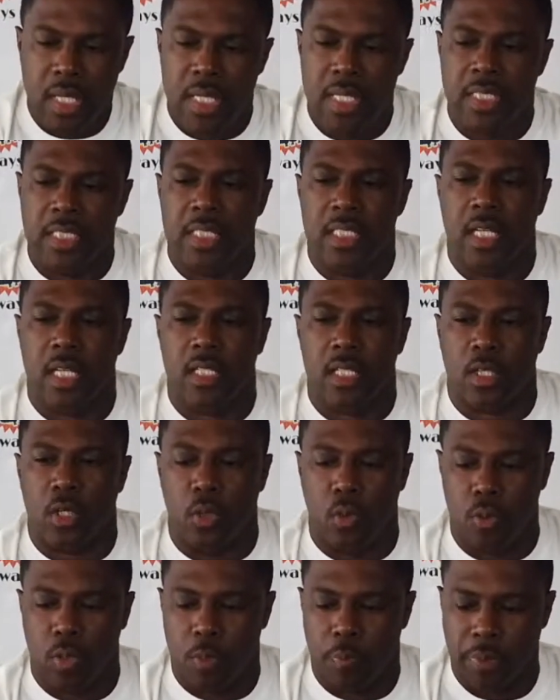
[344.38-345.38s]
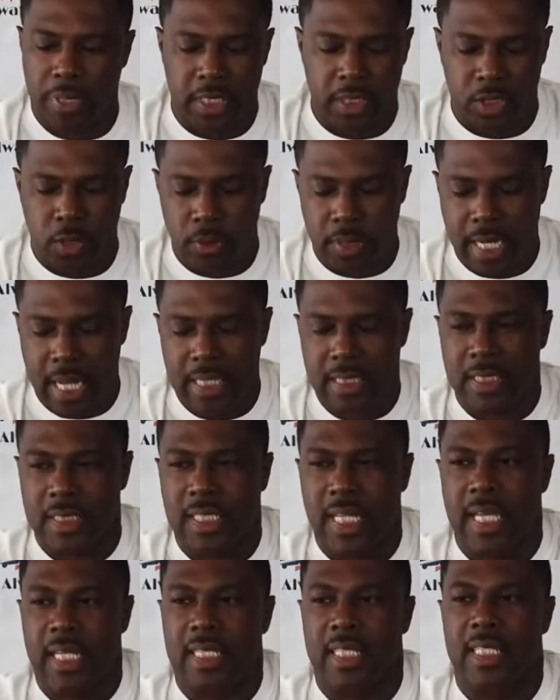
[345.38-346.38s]
This is another cool little piece. You can
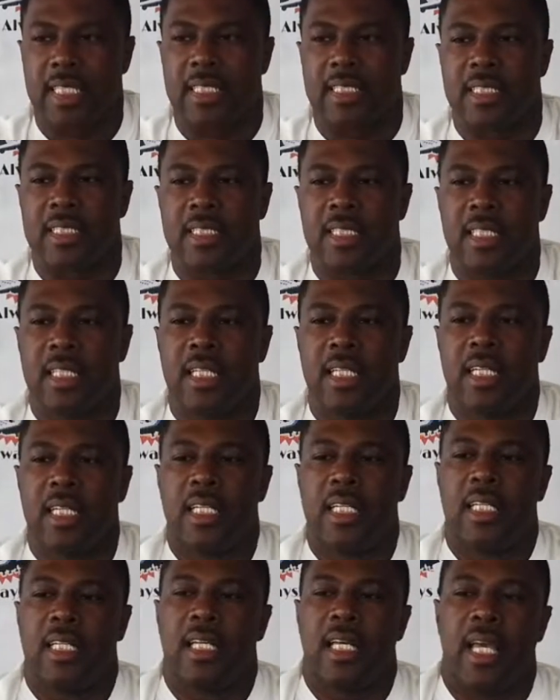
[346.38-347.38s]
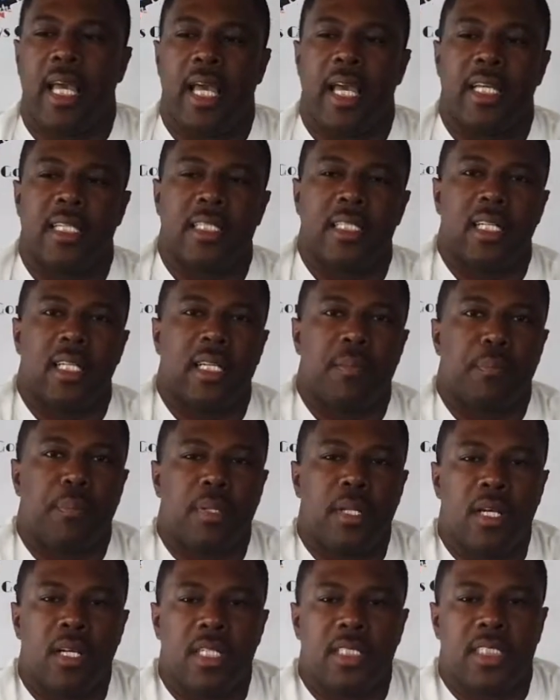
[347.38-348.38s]
actually take this, and it
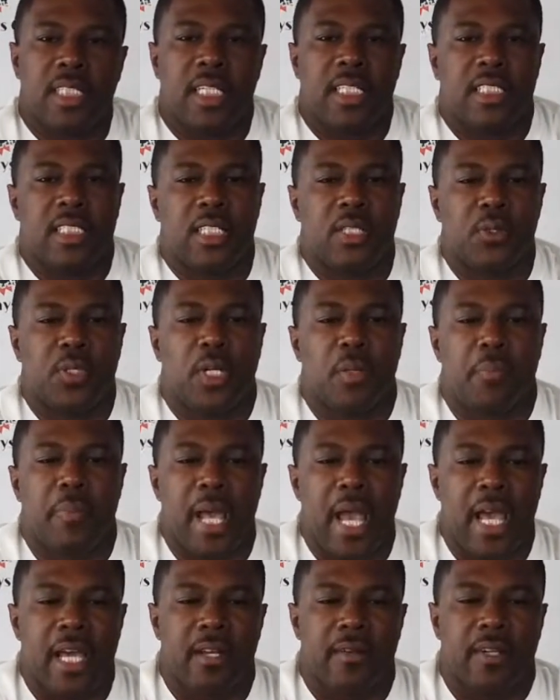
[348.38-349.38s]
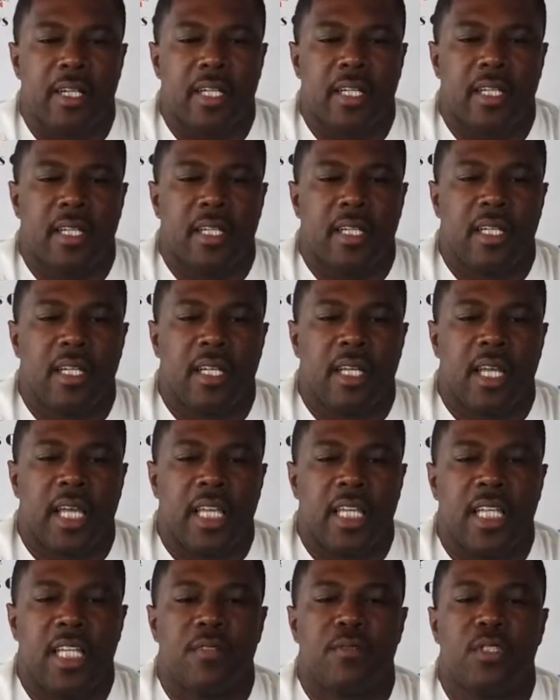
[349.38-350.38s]
plugs into your battery
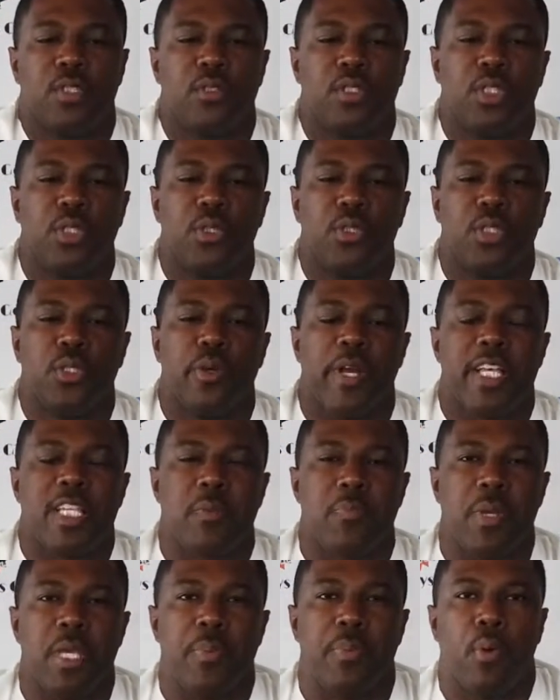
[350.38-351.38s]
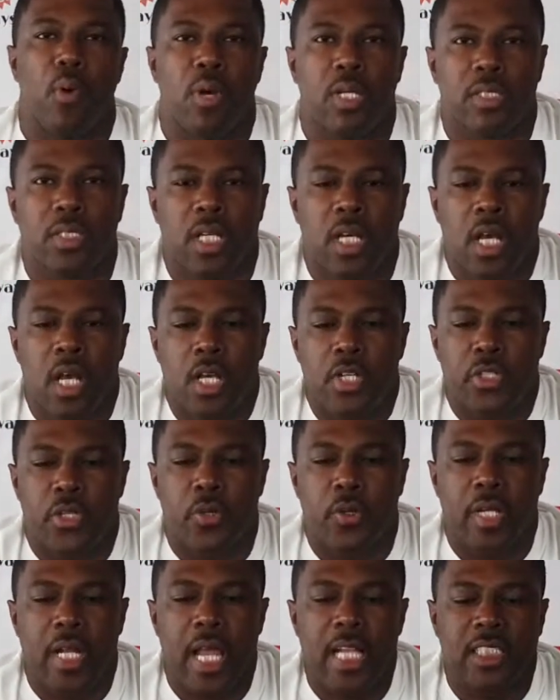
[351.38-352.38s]
and gives you 2 USB ports.
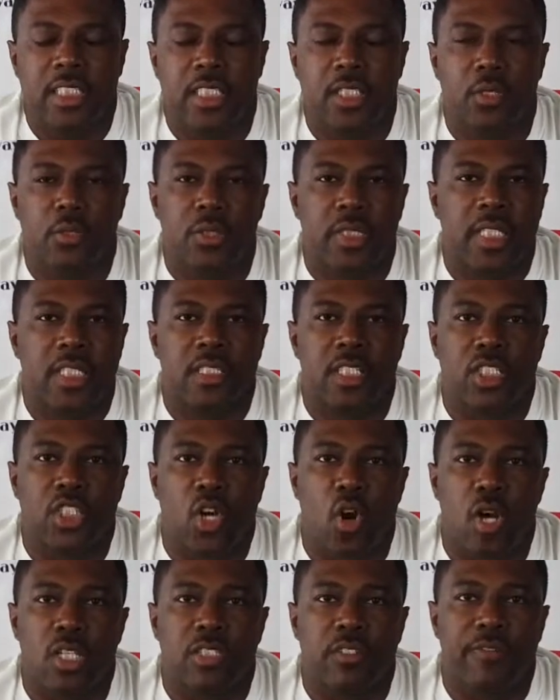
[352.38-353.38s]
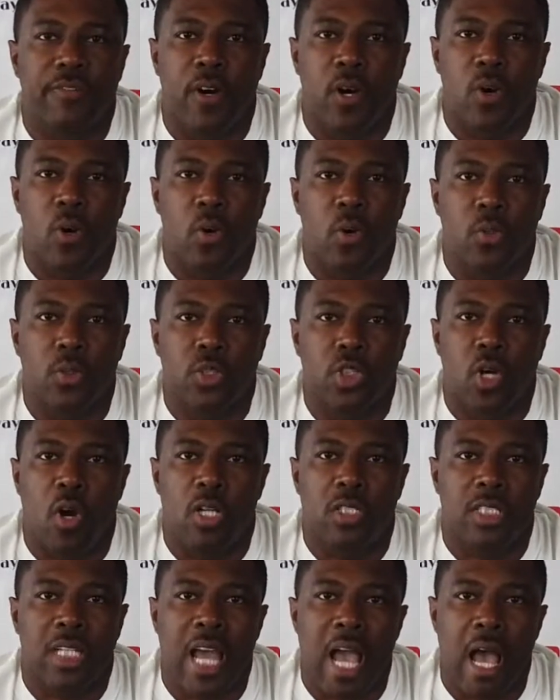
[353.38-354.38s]
So you can actually use these to charge a phone,
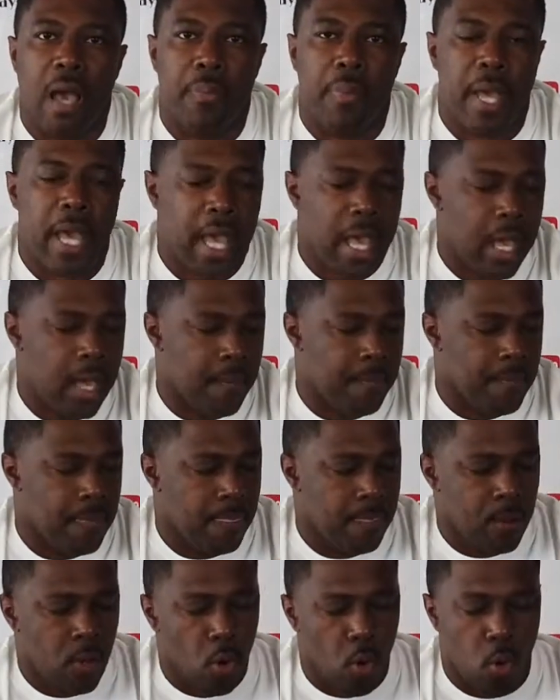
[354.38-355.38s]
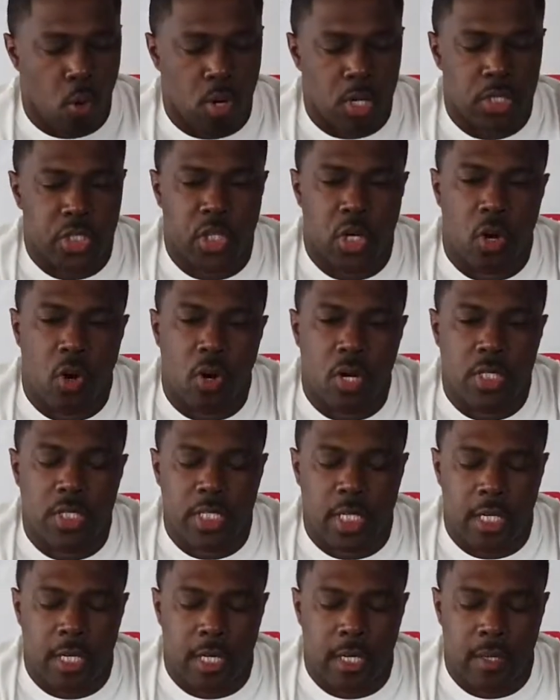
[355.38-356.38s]
charge an iPad, or
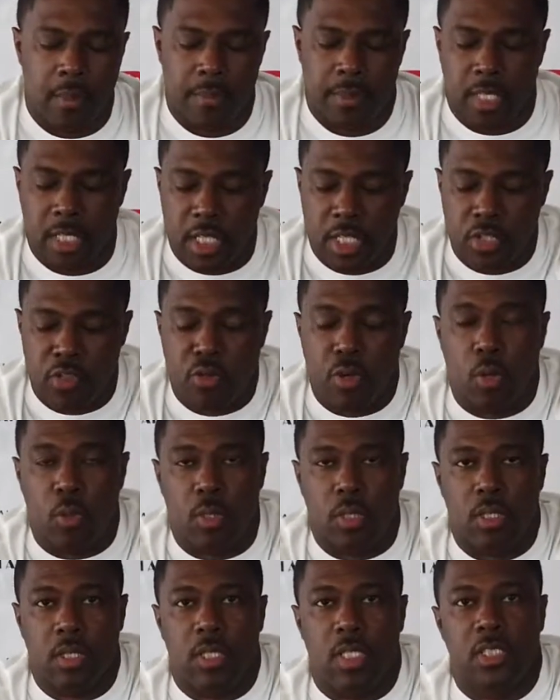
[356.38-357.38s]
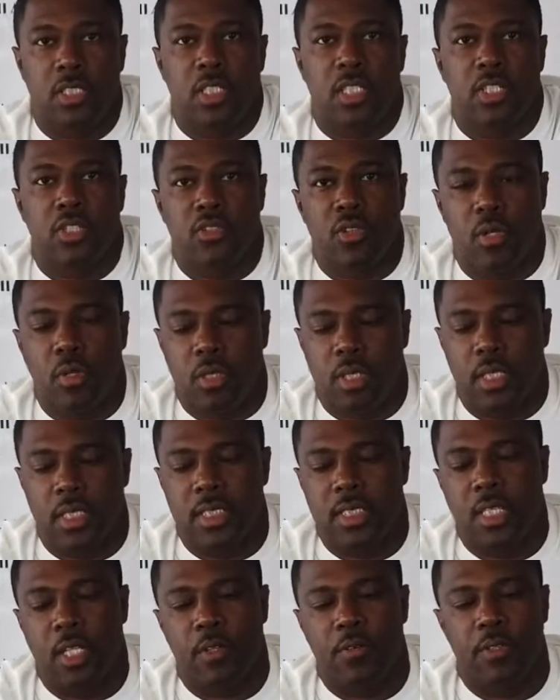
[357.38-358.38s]
charge the controller, because the controller
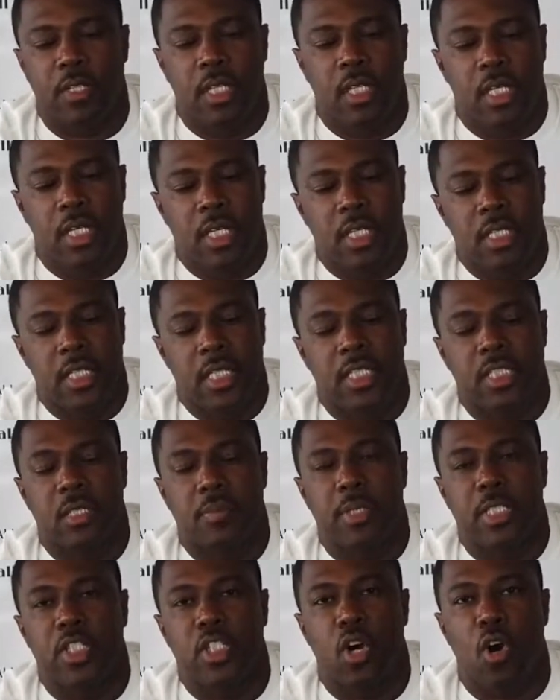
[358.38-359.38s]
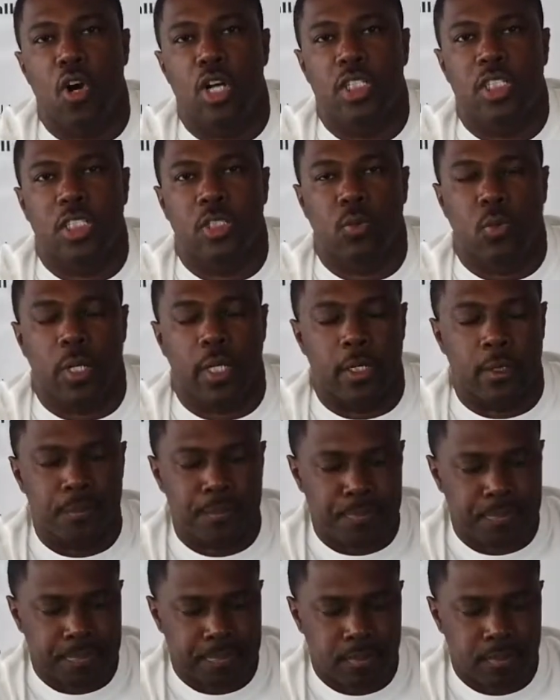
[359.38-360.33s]
itself needs to be charged as well.